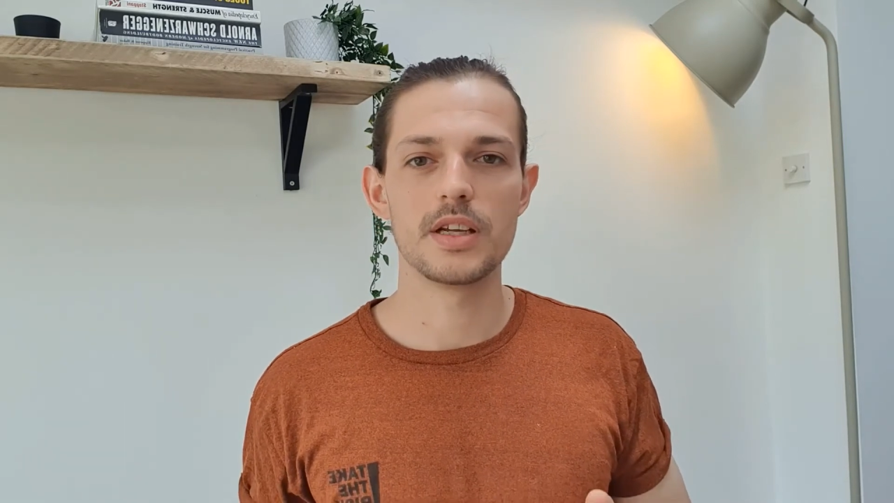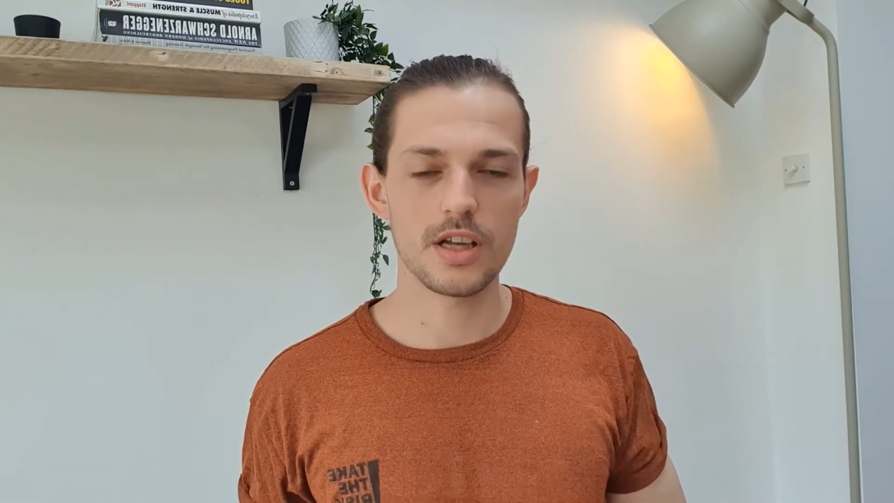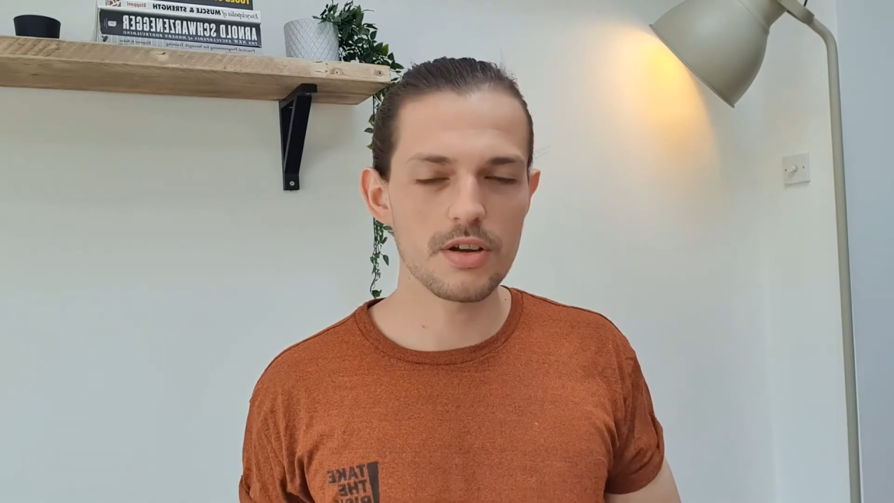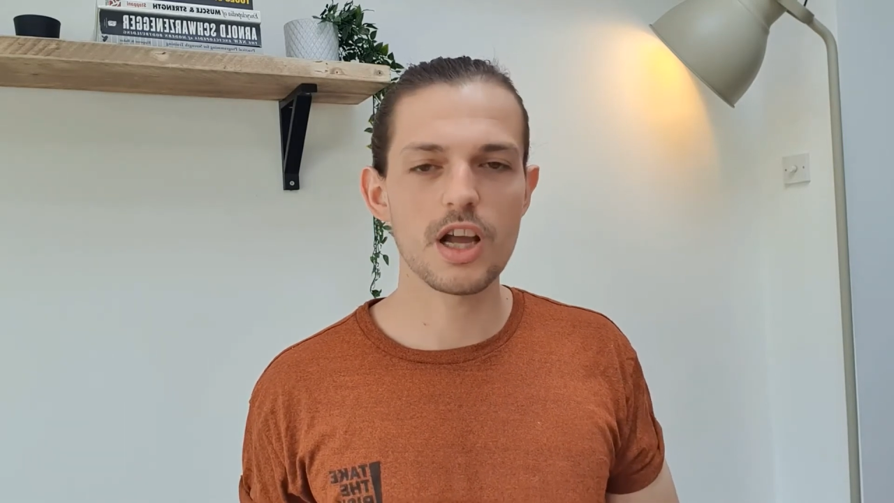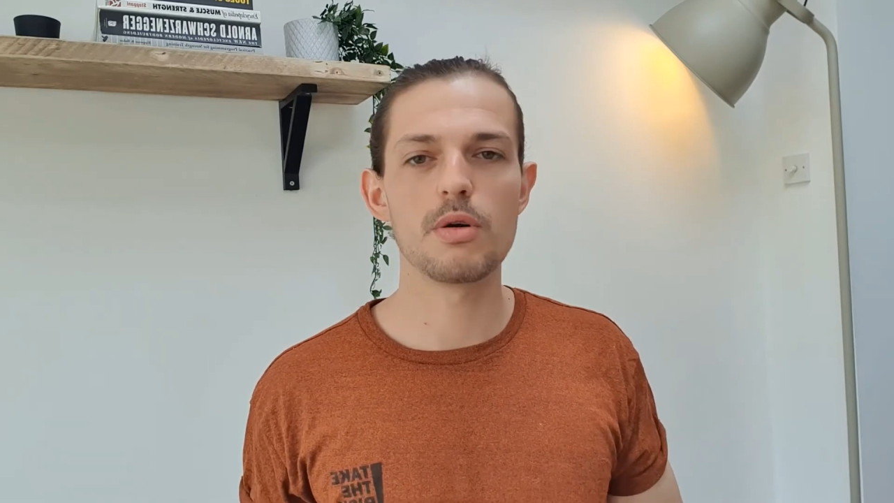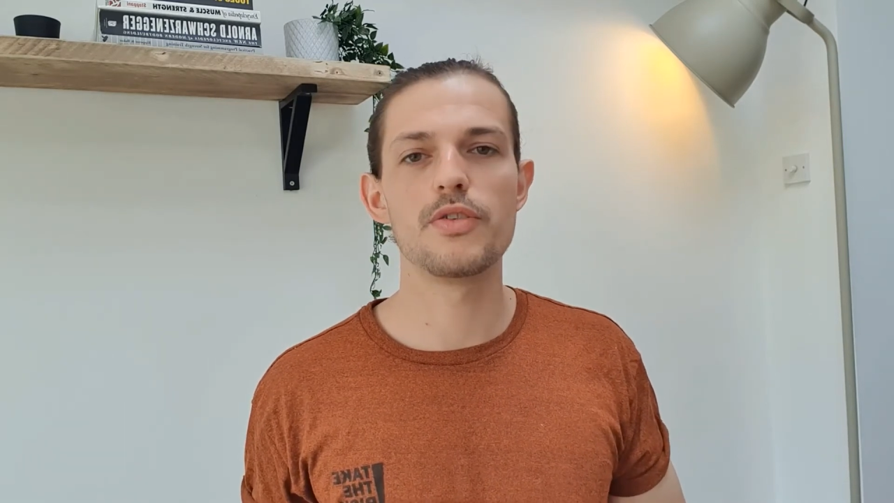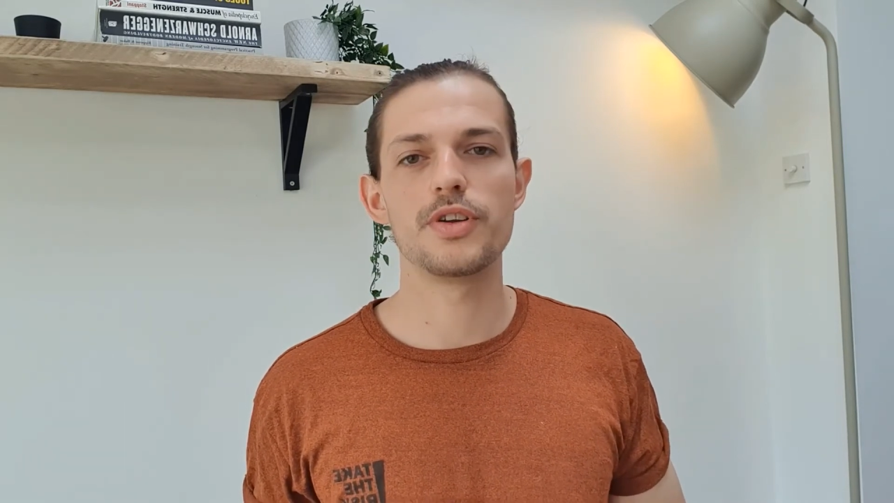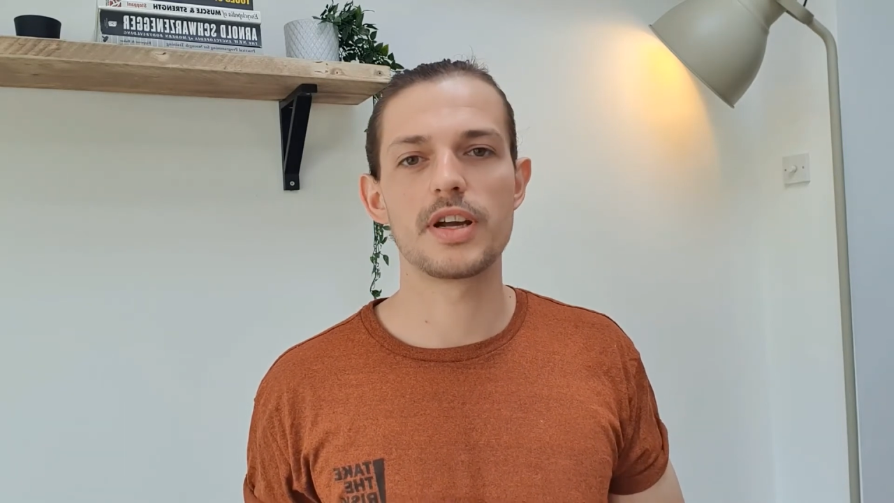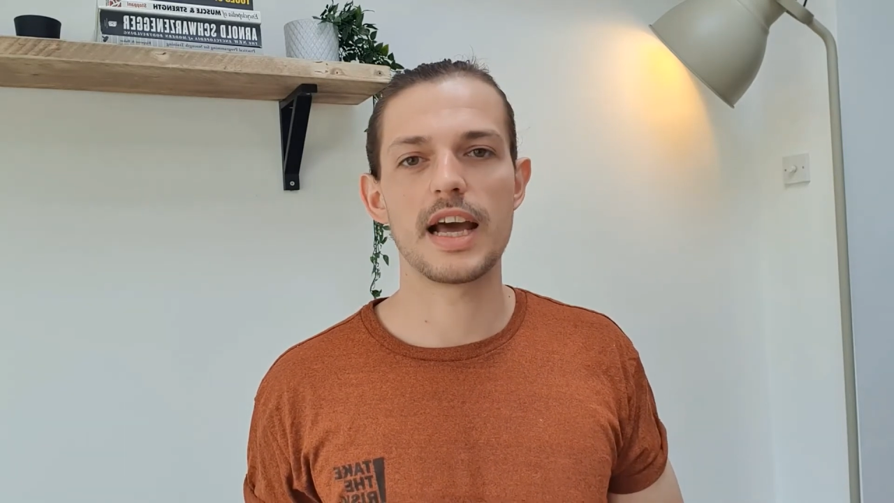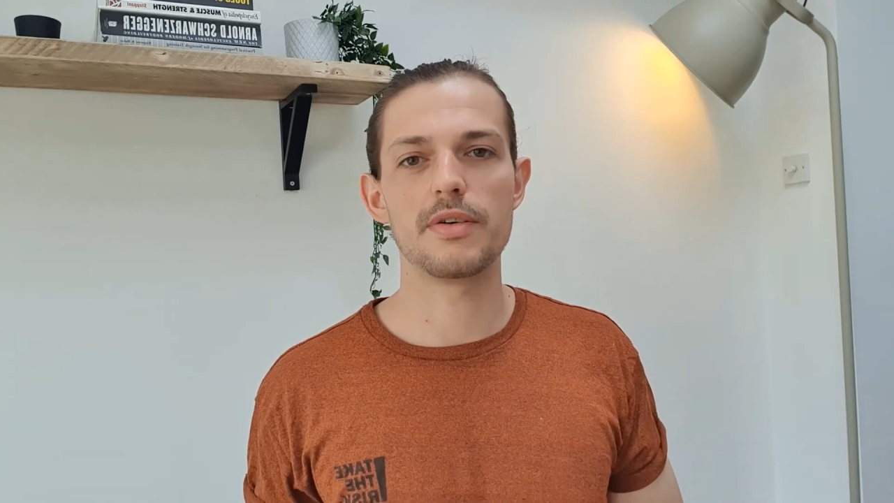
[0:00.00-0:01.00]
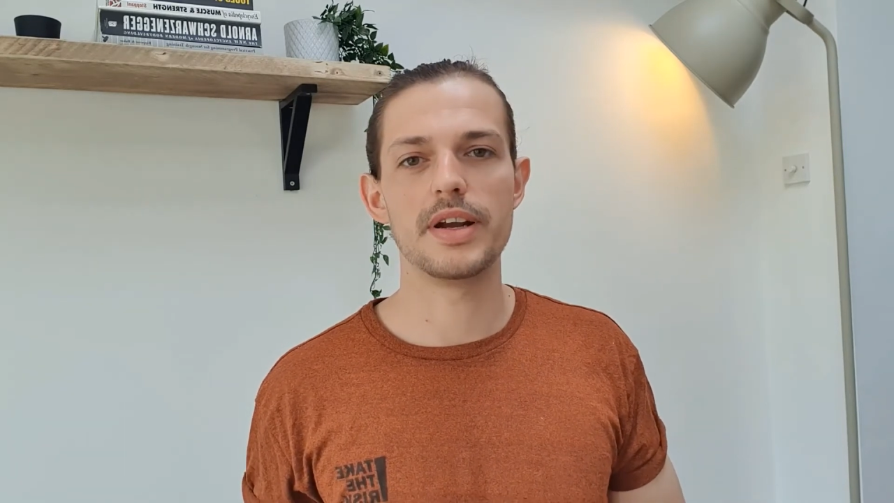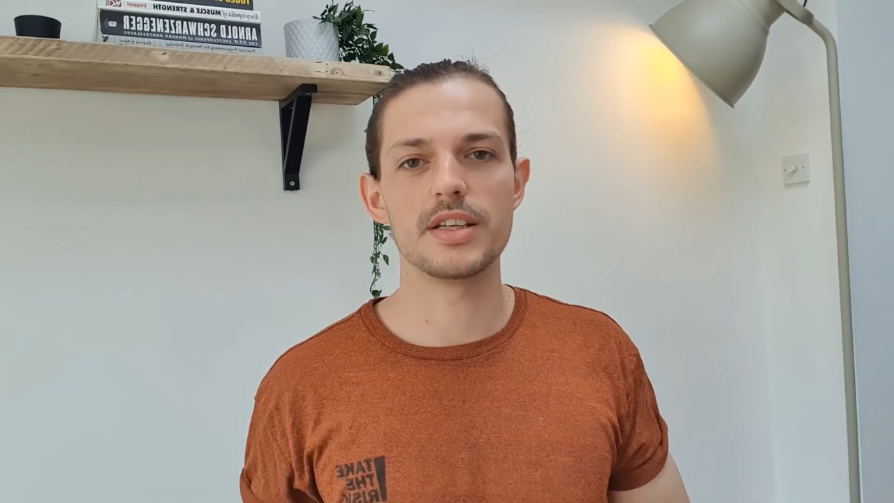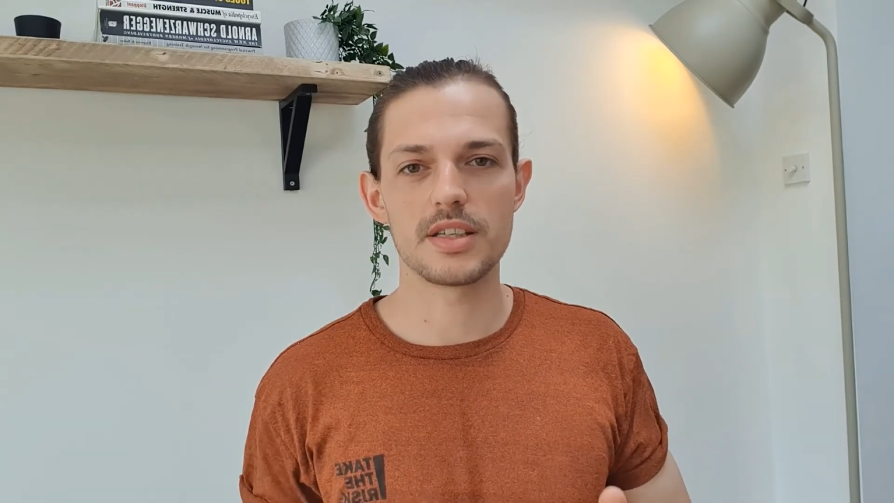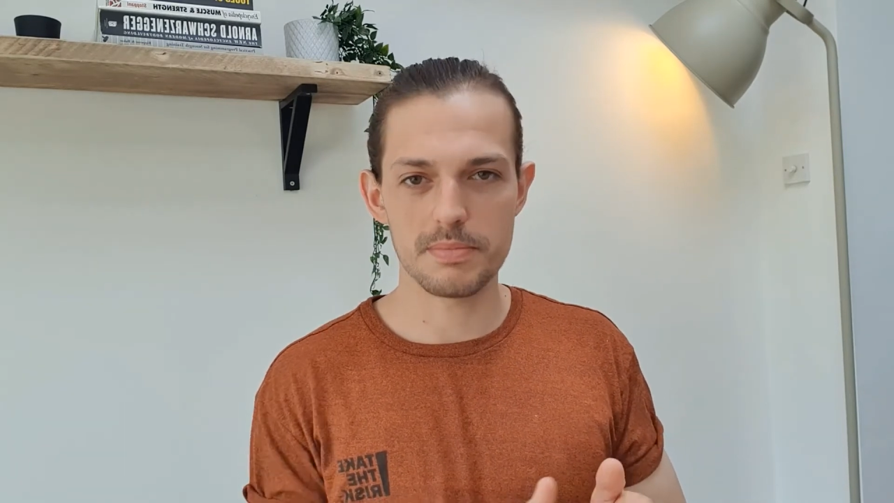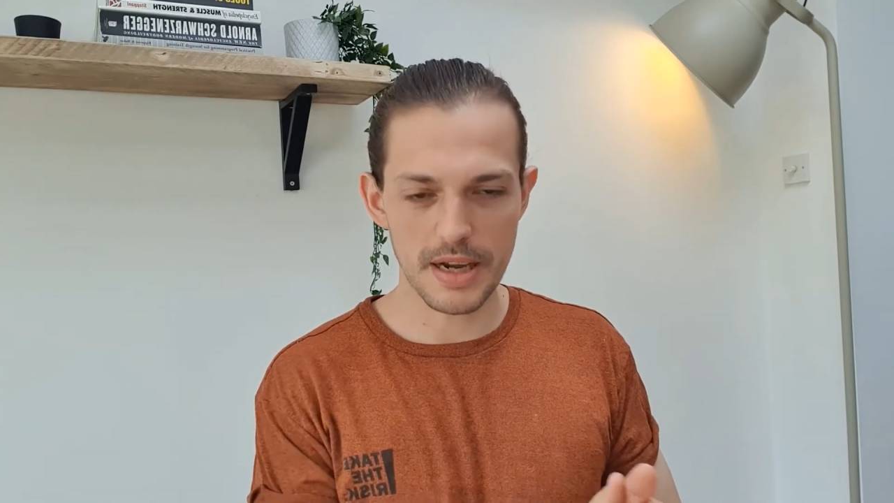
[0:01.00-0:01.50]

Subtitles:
Don't go over your calories.